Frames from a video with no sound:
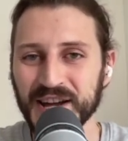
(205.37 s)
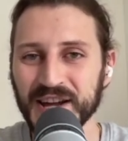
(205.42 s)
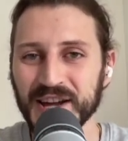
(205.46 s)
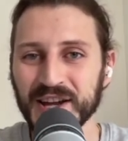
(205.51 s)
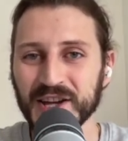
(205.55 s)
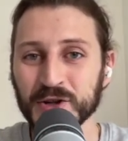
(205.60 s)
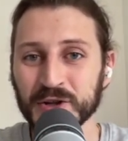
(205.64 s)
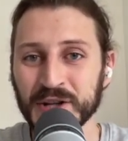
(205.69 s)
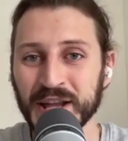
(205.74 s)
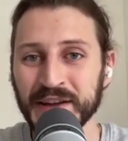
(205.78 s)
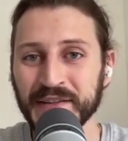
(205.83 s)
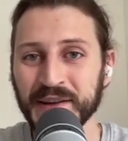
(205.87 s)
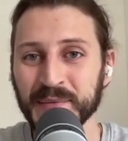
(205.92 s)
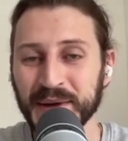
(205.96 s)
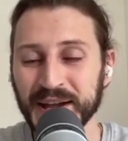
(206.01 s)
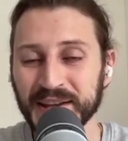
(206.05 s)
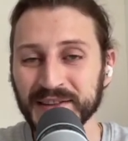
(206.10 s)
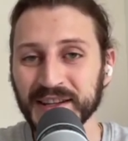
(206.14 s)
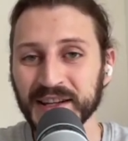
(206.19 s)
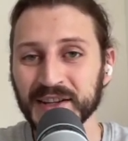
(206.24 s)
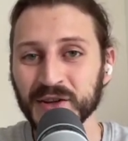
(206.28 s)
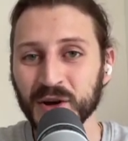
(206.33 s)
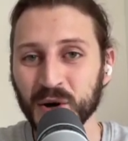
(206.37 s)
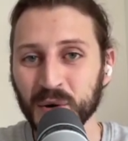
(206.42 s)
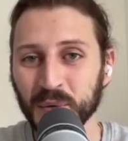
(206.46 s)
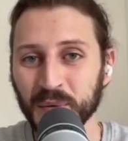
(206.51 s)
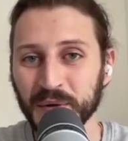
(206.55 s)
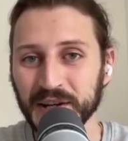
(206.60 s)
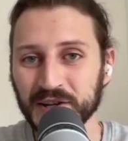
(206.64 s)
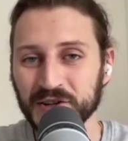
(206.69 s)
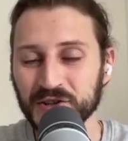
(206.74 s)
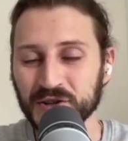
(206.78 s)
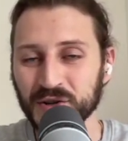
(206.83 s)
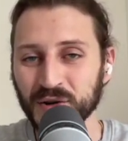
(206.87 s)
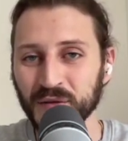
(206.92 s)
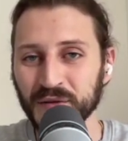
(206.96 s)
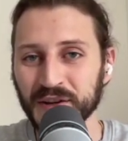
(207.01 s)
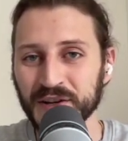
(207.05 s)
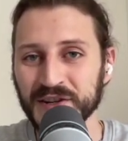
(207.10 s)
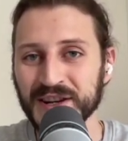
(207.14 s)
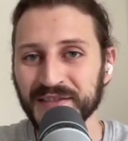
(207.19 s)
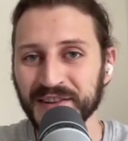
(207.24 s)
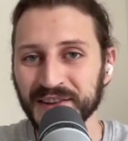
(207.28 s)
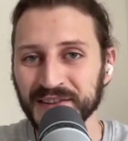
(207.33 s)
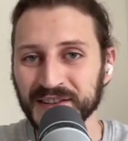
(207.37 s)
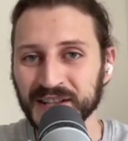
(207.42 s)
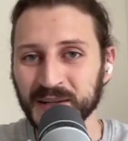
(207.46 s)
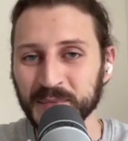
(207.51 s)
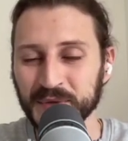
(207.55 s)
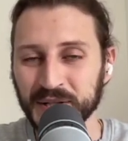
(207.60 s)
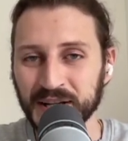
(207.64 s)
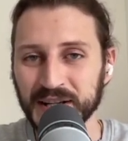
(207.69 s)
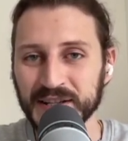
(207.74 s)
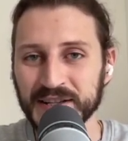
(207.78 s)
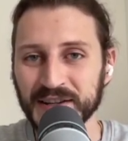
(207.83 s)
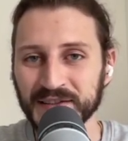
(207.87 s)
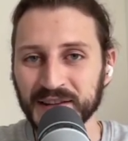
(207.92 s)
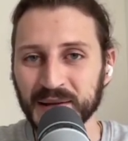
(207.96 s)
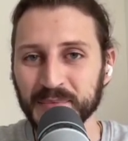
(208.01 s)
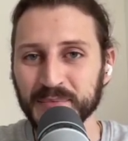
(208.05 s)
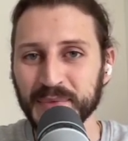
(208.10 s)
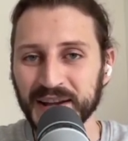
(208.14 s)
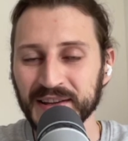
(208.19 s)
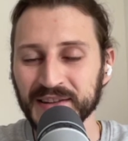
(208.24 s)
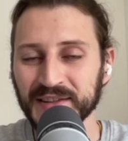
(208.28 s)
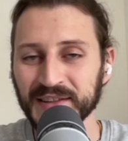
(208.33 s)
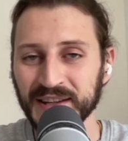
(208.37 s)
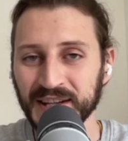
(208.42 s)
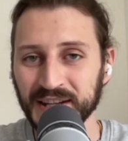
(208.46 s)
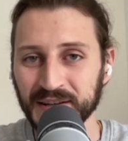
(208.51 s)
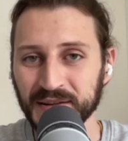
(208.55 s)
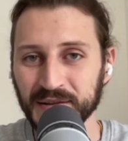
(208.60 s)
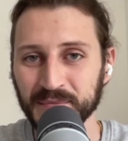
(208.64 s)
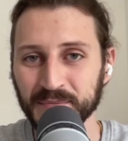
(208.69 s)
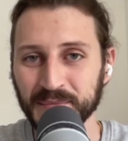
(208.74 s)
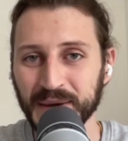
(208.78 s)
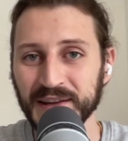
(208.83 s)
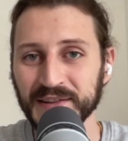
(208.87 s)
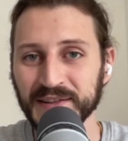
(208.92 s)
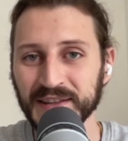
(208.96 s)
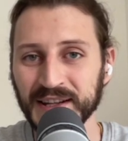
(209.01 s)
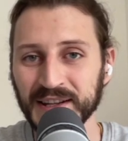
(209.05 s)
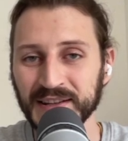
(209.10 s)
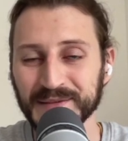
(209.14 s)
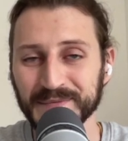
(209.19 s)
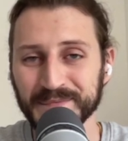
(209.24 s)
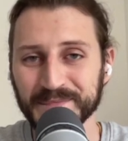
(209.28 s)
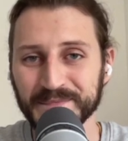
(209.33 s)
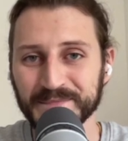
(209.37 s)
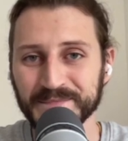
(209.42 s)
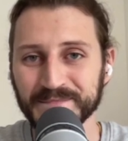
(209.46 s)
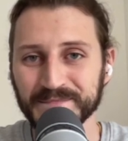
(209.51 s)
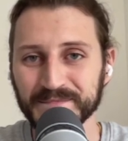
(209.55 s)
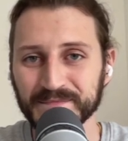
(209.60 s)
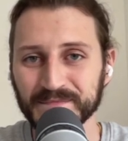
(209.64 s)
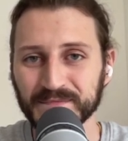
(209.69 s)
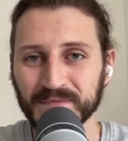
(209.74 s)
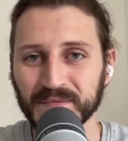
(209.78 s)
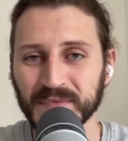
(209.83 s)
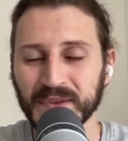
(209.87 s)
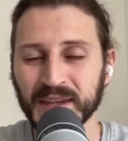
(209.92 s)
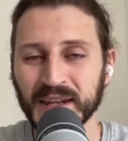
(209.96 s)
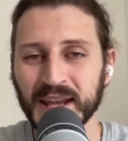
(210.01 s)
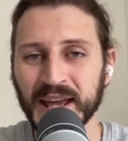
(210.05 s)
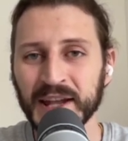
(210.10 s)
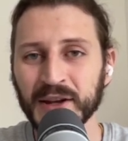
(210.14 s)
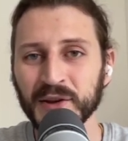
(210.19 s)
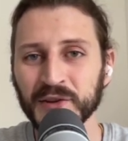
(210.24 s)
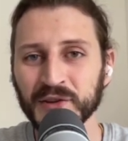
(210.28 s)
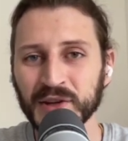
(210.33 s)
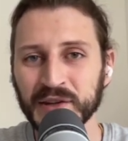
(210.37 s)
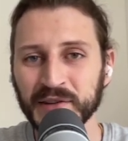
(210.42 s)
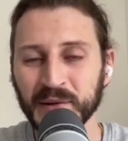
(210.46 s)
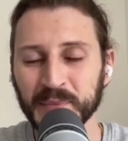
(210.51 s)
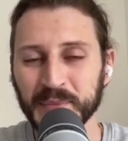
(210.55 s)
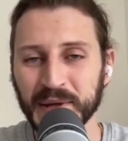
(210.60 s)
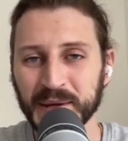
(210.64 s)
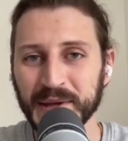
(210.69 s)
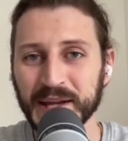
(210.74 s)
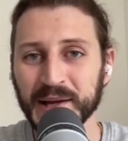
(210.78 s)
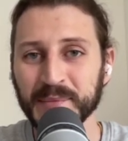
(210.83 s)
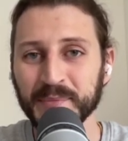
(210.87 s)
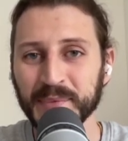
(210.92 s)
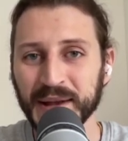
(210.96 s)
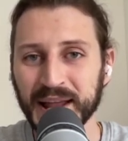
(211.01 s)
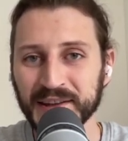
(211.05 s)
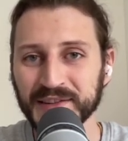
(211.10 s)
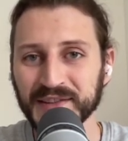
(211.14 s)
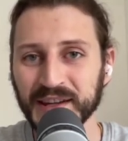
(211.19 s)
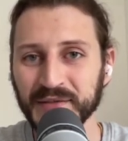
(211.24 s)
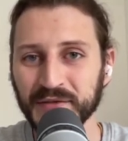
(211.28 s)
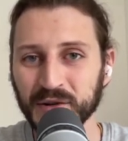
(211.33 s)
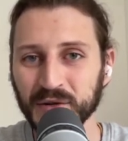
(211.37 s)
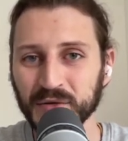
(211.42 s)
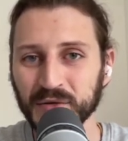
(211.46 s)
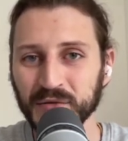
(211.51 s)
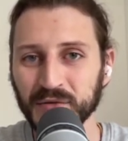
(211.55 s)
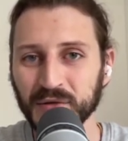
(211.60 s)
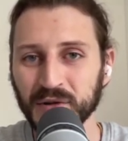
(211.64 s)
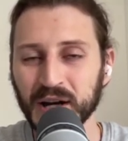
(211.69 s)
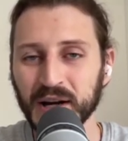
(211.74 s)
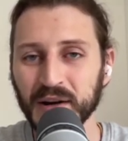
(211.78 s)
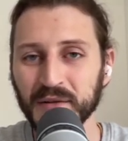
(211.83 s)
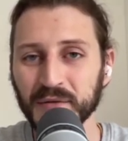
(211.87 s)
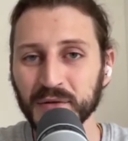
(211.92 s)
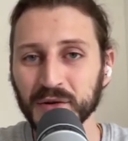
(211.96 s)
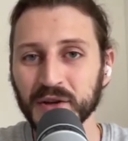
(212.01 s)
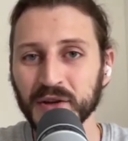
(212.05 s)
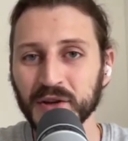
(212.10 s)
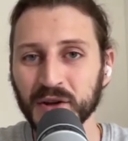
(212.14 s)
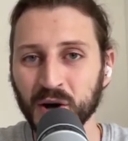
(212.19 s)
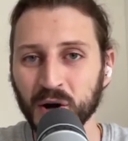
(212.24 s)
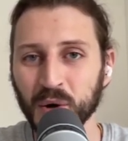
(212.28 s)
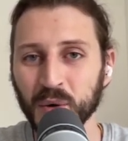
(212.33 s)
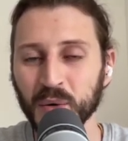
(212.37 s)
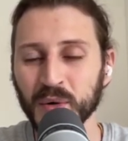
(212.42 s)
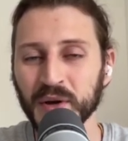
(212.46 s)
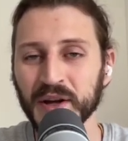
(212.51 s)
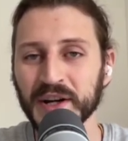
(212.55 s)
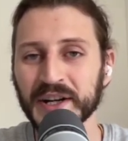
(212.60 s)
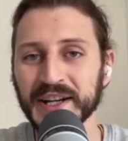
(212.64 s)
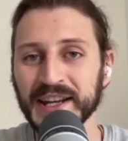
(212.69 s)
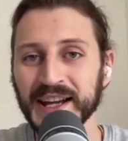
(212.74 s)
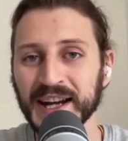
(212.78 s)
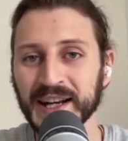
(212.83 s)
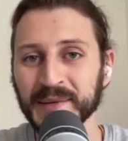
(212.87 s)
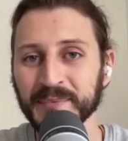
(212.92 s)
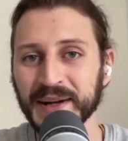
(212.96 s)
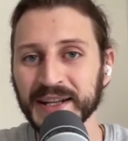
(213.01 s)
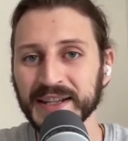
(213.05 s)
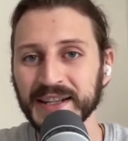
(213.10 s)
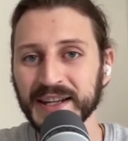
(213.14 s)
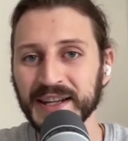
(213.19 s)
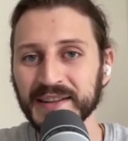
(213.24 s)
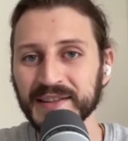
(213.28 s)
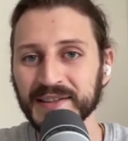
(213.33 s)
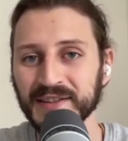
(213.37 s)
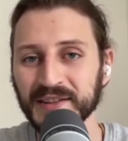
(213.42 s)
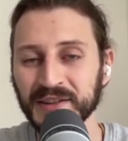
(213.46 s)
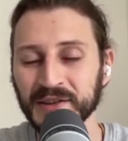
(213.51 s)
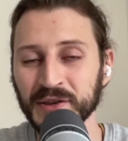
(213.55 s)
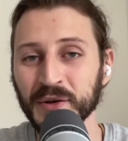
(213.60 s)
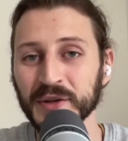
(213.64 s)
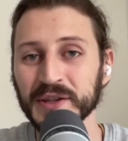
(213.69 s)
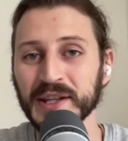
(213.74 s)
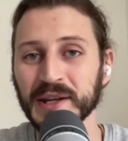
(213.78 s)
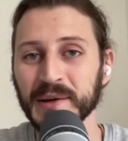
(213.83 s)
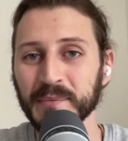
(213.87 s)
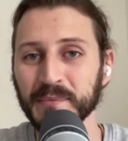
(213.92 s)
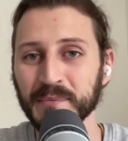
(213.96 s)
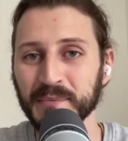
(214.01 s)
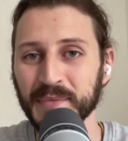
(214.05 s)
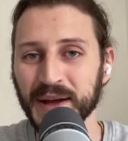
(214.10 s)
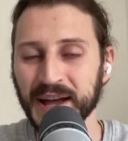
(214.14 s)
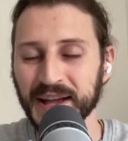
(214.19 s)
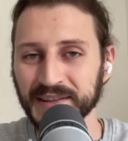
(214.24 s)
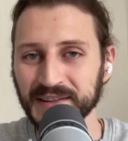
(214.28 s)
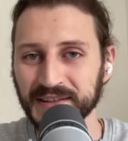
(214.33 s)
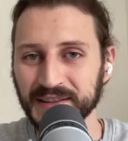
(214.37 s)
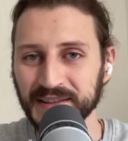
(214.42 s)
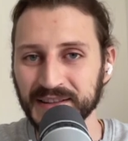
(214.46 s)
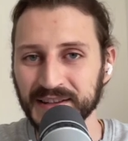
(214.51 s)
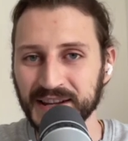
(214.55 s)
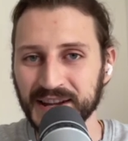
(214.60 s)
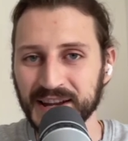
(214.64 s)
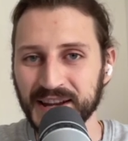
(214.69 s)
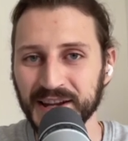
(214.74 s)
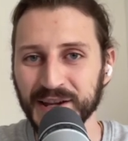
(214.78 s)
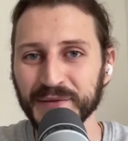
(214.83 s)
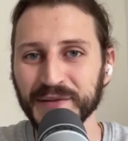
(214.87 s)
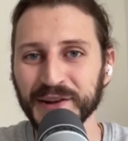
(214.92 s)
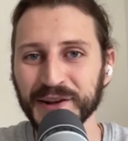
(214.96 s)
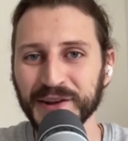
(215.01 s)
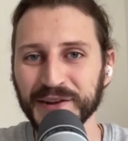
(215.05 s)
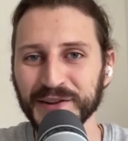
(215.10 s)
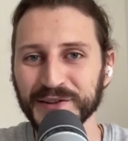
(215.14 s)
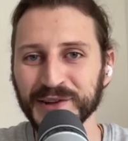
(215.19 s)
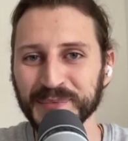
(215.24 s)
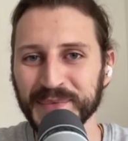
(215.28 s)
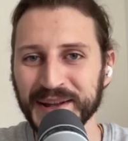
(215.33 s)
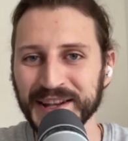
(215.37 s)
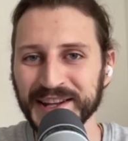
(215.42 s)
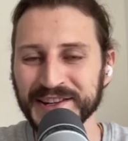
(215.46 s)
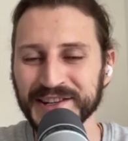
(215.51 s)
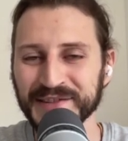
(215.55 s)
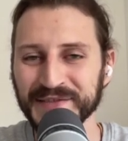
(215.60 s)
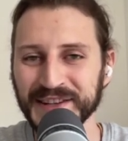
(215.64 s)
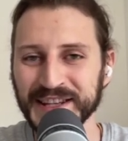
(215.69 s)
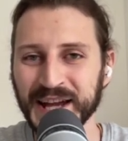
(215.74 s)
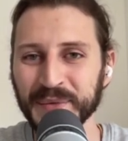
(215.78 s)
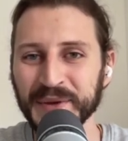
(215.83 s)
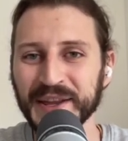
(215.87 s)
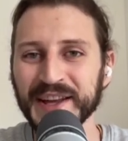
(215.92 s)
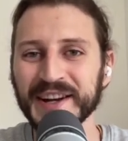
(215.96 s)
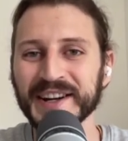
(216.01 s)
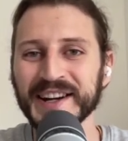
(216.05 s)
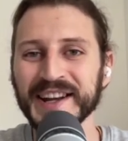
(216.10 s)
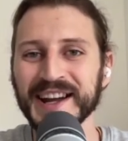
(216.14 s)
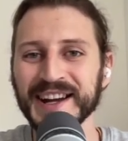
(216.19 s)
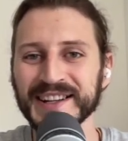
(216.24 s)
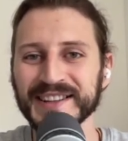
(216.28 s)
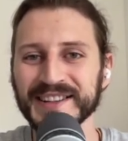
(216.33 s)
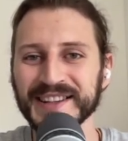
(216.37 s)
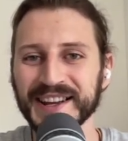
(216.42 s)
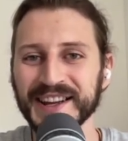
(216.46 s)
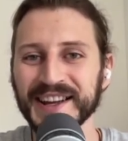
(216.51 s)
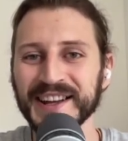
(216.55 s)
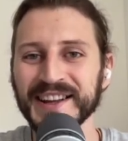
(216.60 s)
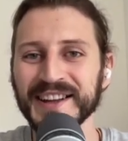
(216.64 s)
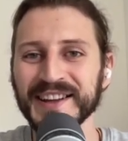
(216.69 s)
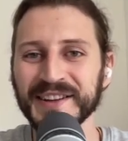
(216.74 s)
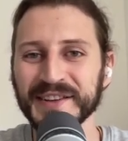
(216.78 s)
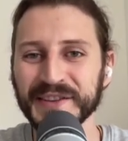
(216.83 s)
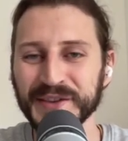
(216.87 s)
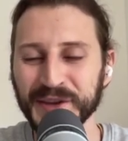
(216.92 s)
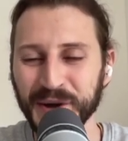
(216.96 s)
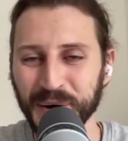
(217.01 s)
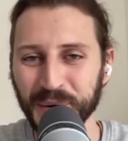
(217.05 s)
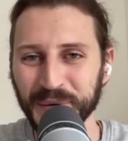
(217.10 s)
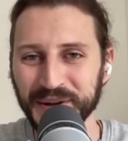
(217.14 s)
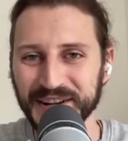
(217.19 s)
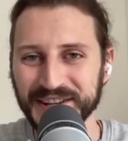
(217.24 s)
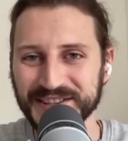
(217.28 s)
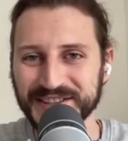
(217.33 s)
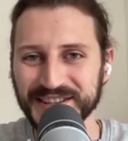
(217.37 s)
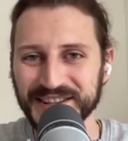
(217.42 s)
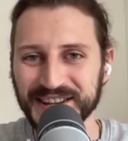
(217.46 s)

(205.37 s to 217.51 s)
You should have a basic knowledge of the JavaScript, really just the basic basics. And also it will be a big plus if you uh, would know uh, React, but it's not a must. You will also manage it without the React uh, knowledge.